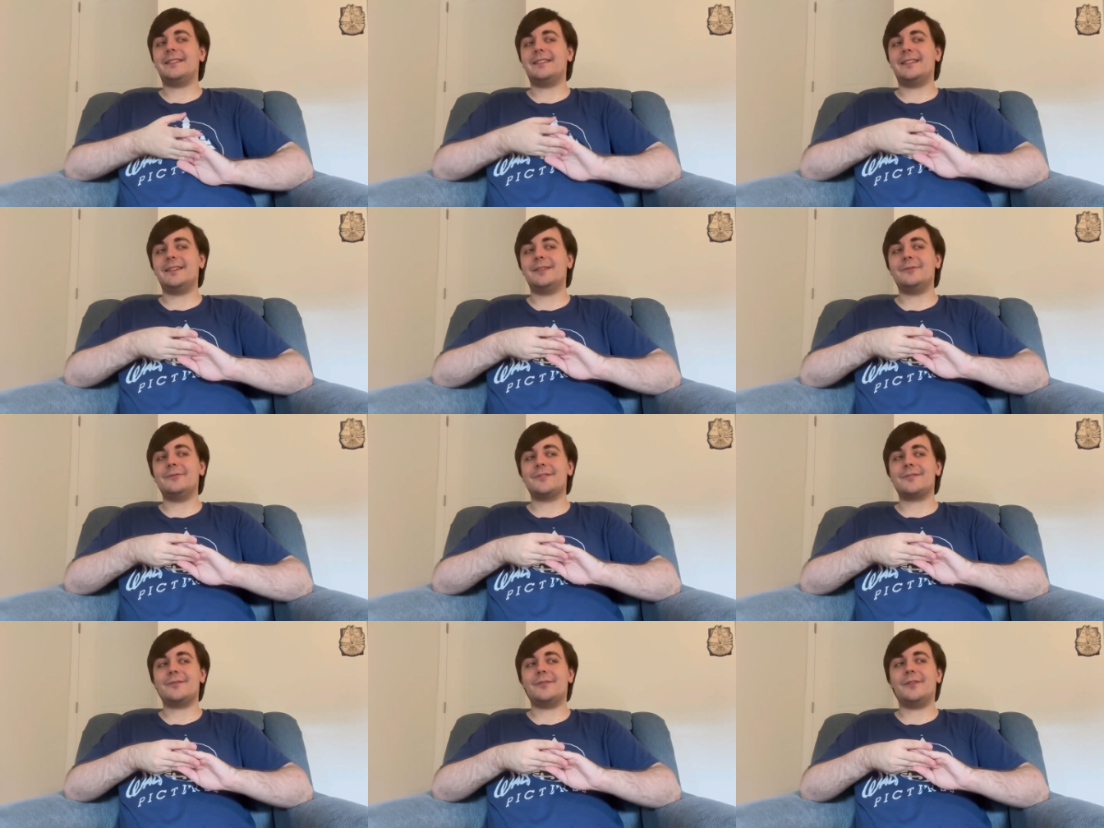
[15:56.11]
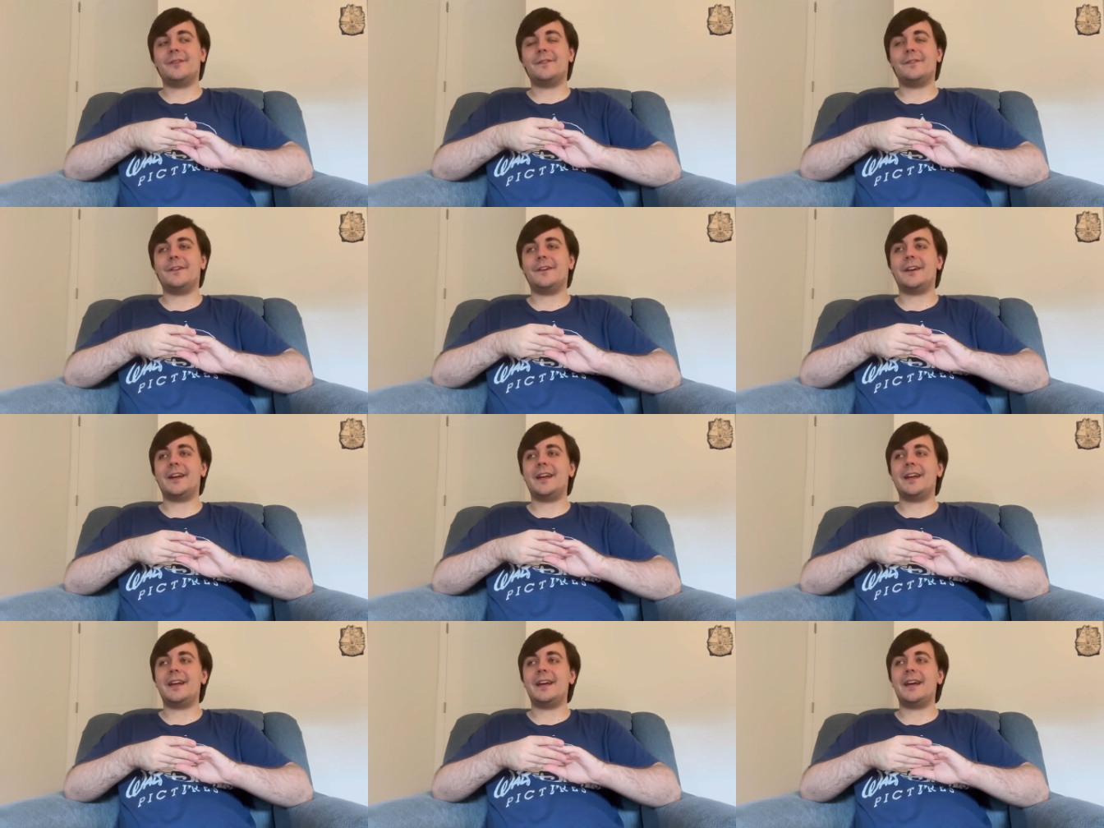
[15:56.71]
It was really
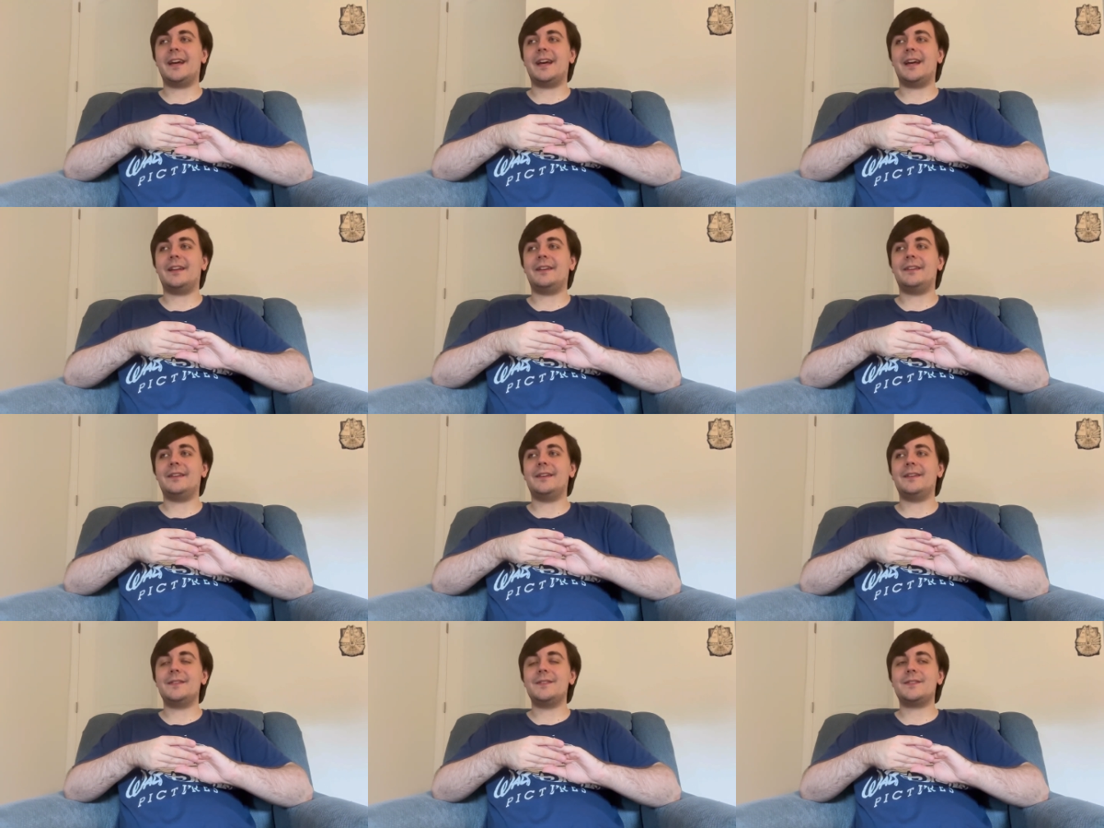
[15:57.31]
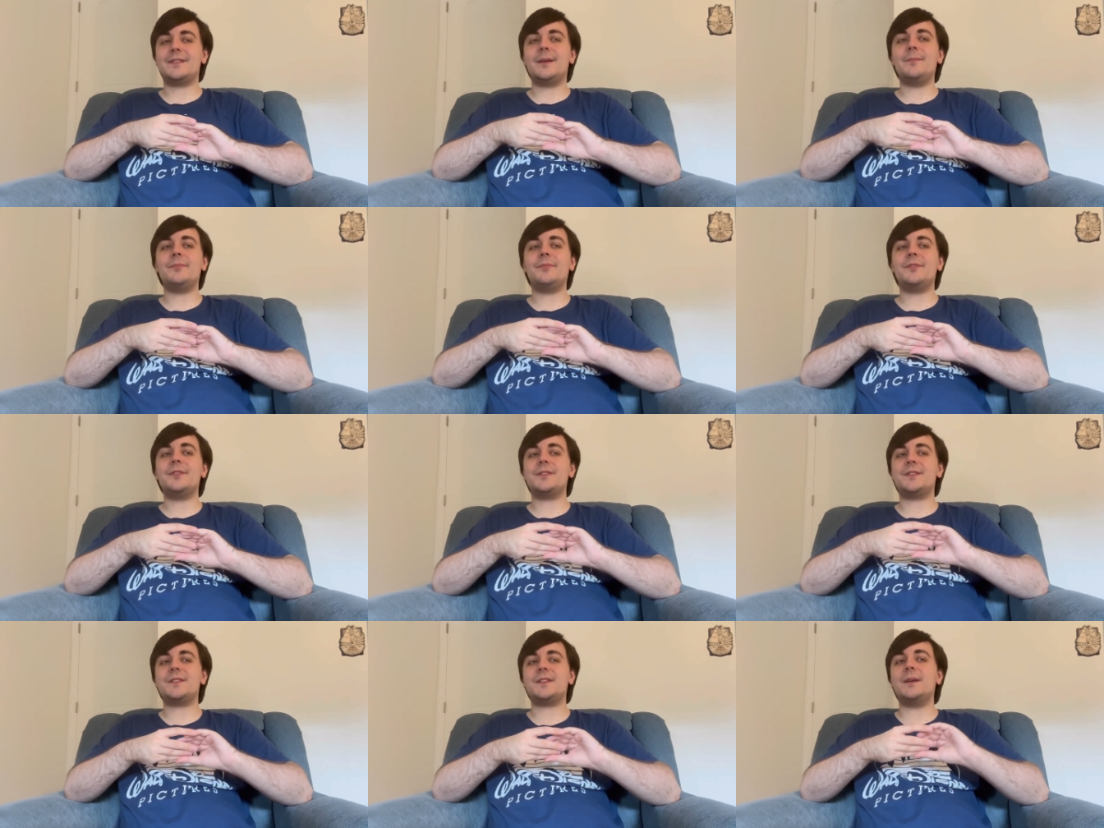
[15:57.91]
funny, and
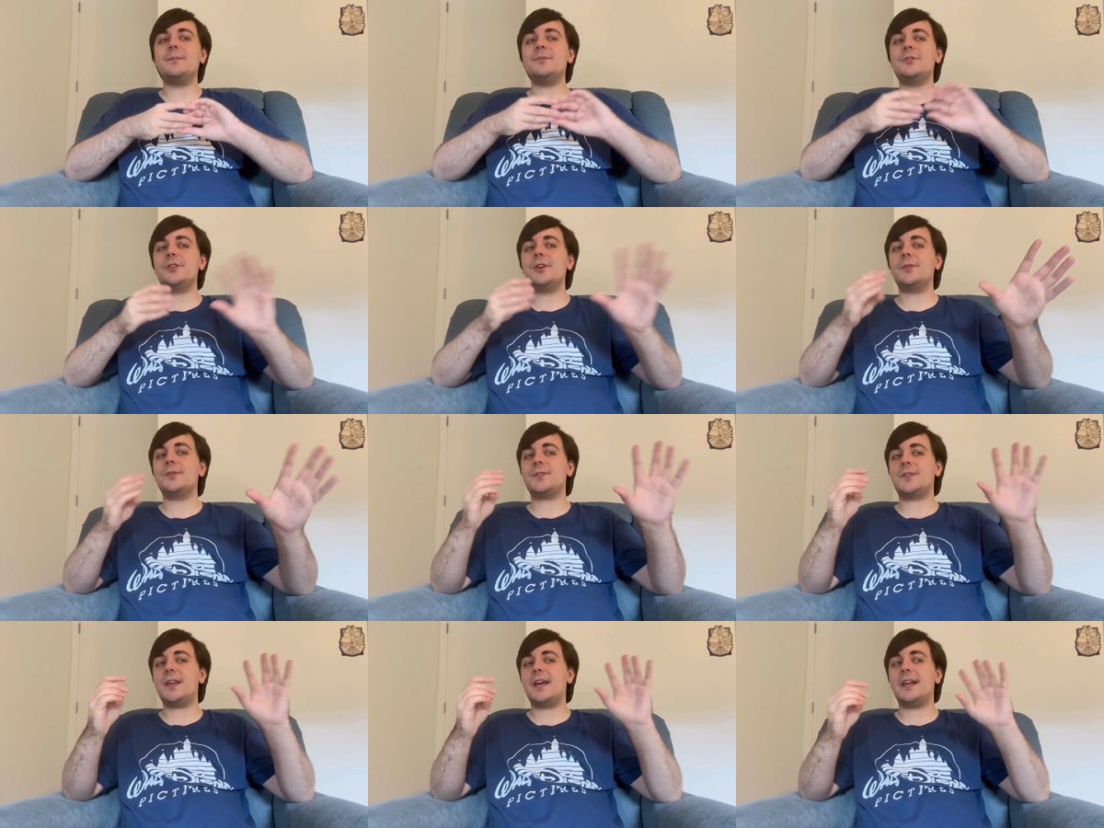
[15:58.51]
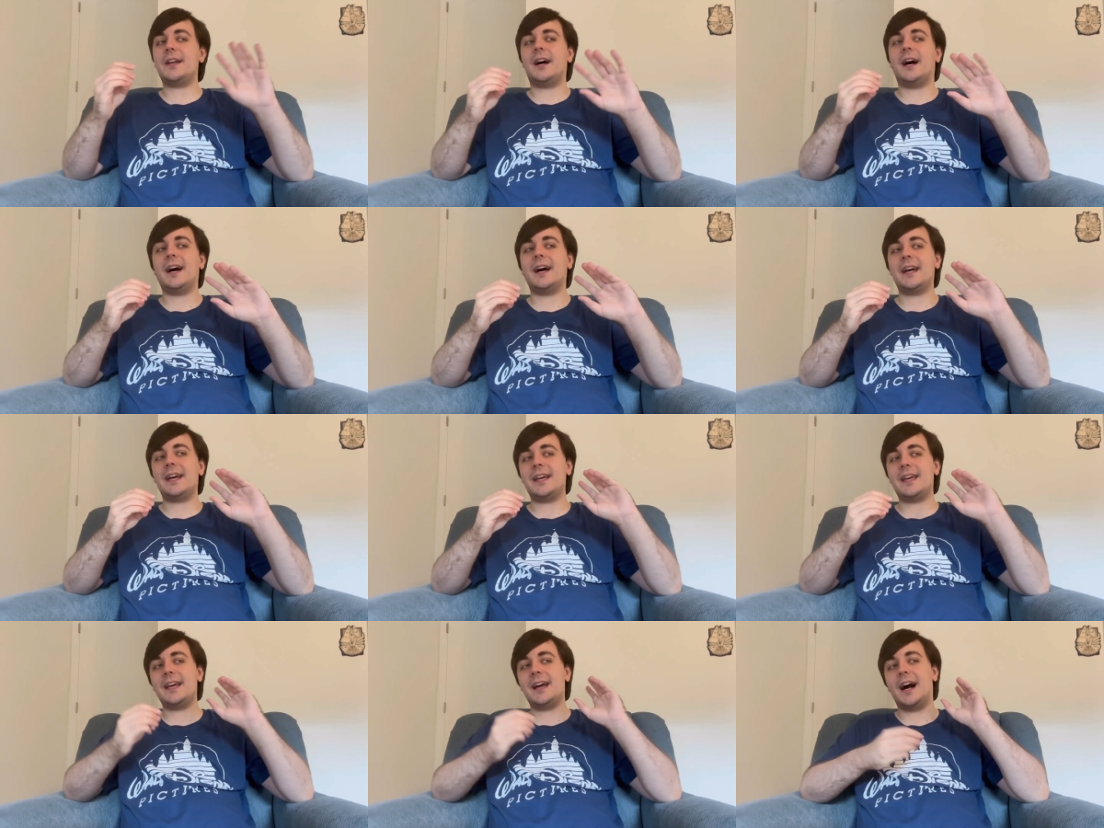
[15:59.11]
some some jokes that
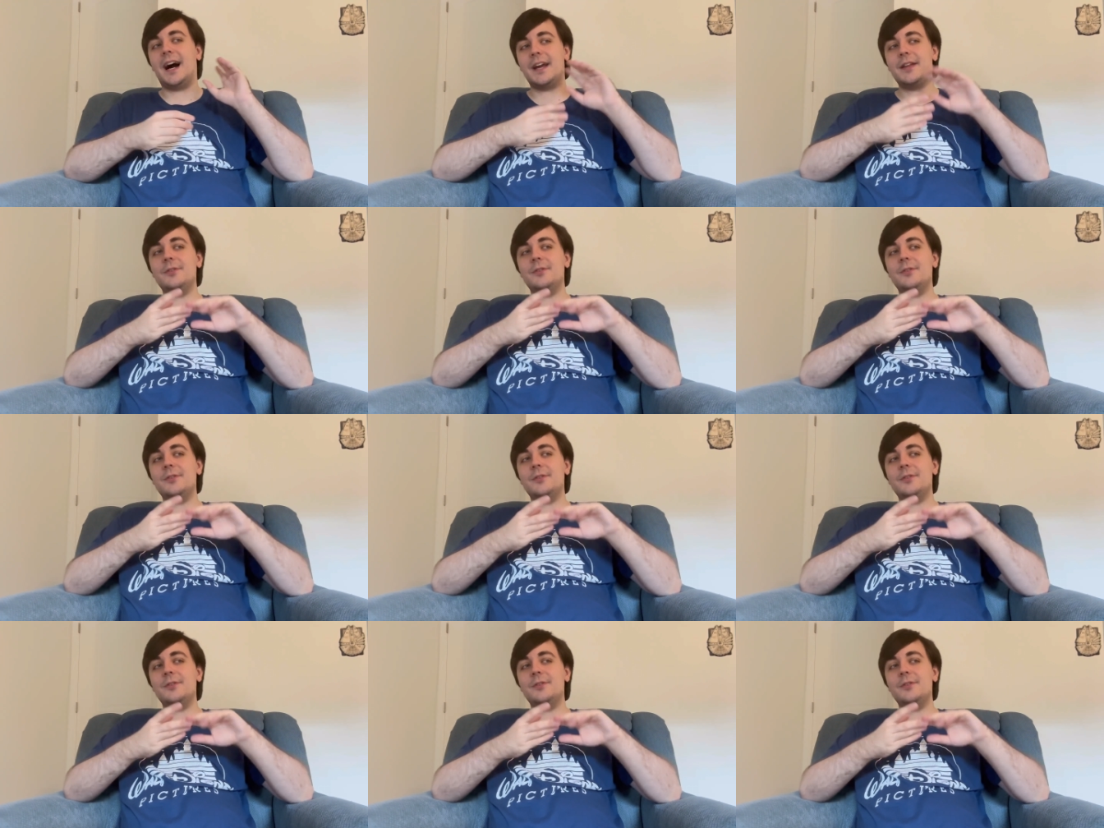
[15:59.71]
I I